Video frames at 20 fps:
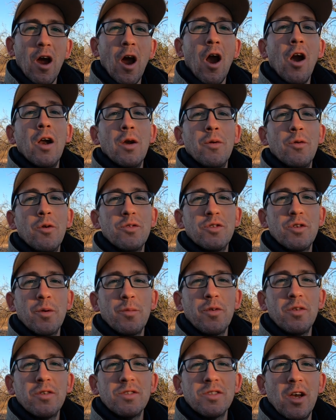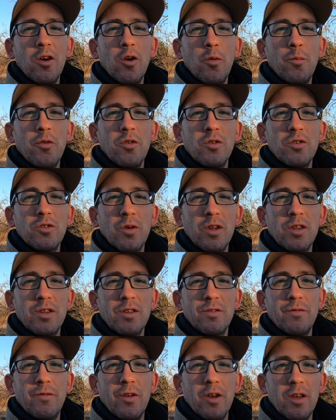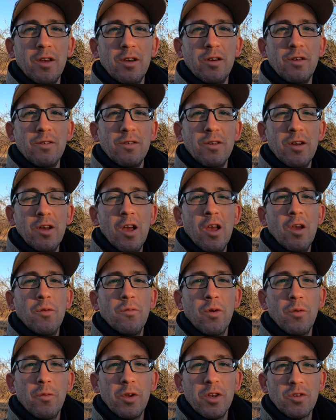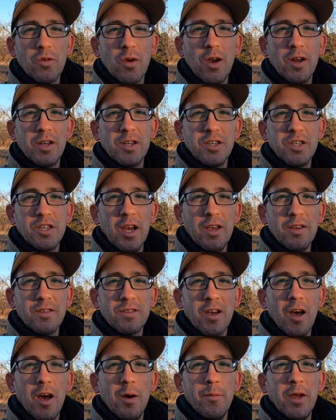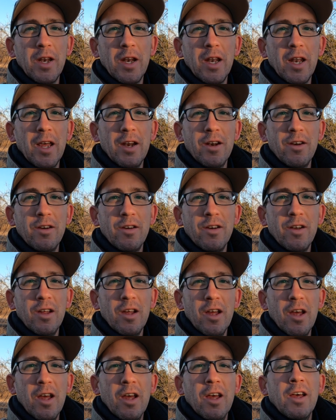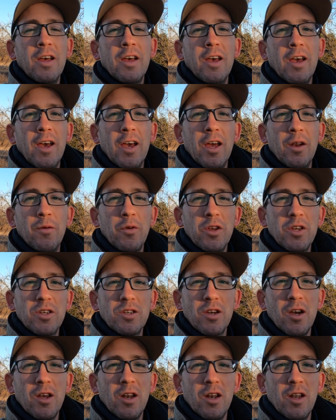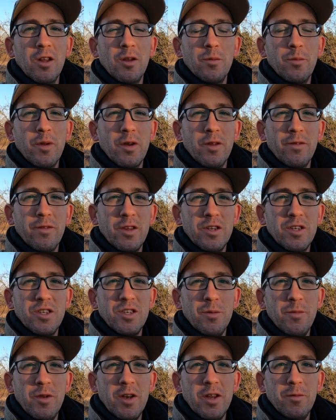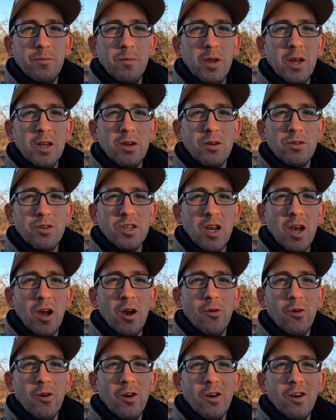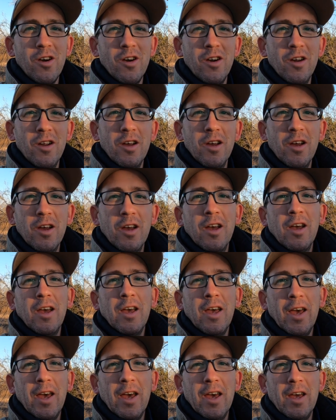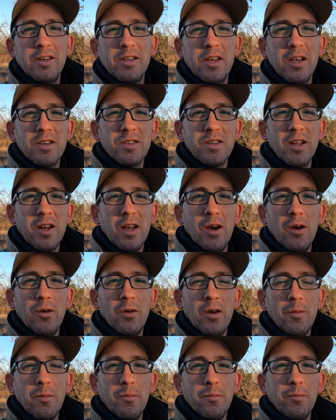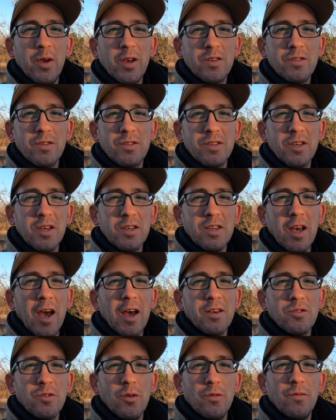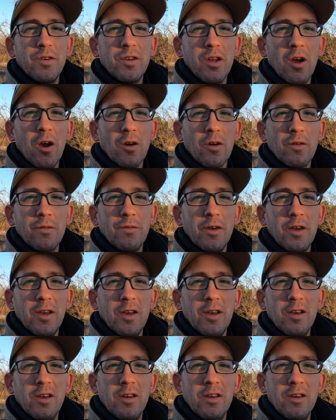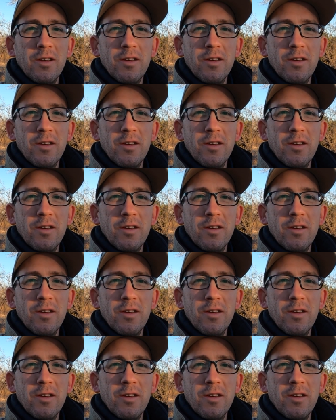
All right, road trippers, I hope you enjoyed this video where we tried to chase Comet Leonard and we shot a little bit of the Geminid meteor shower and tested out Pixel 6 astrophotography.